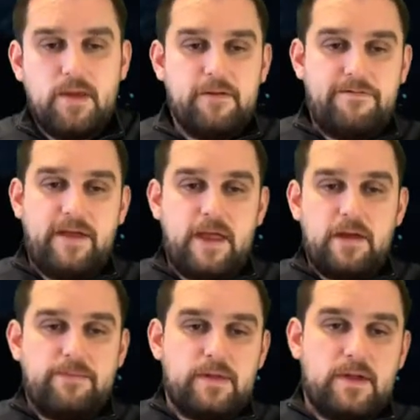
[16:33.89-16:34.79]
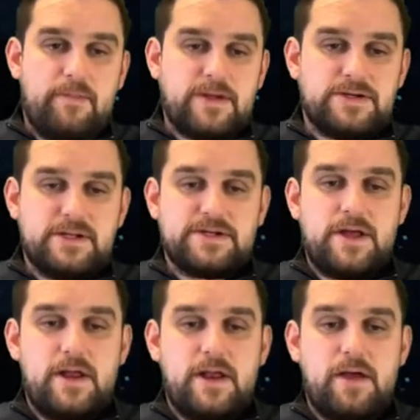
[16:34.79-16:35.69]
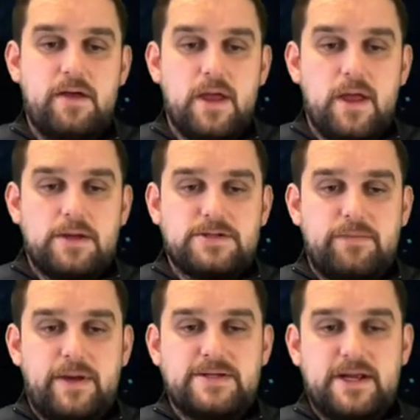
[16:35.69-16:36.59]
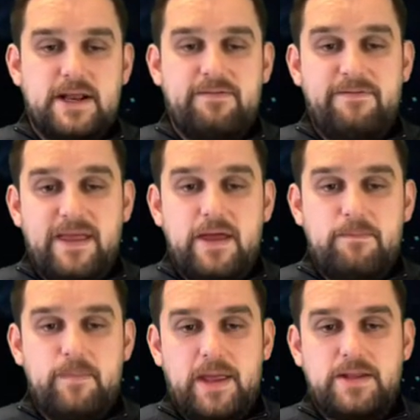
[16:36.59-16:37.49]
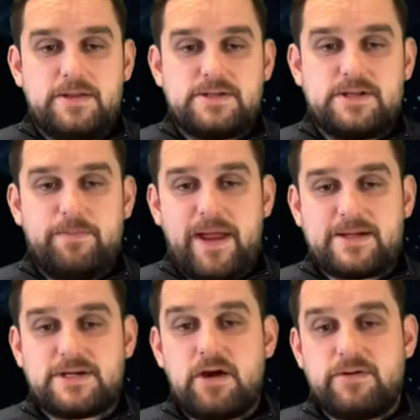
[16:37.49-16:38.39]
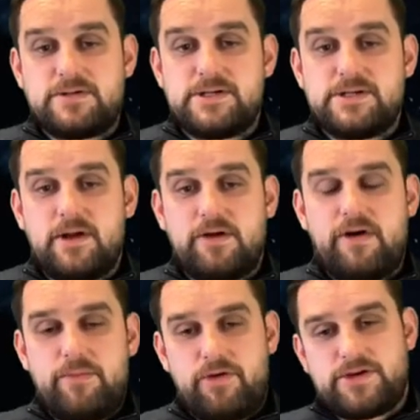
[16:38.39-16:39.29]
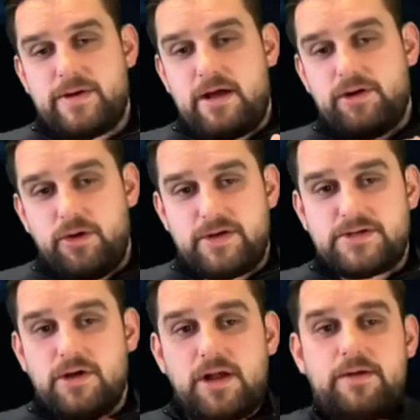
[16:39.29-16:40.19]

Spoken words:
Fiat, I mentioned this earlier, so basically fiat means the bank's currencies like Great British Pound, US dollar.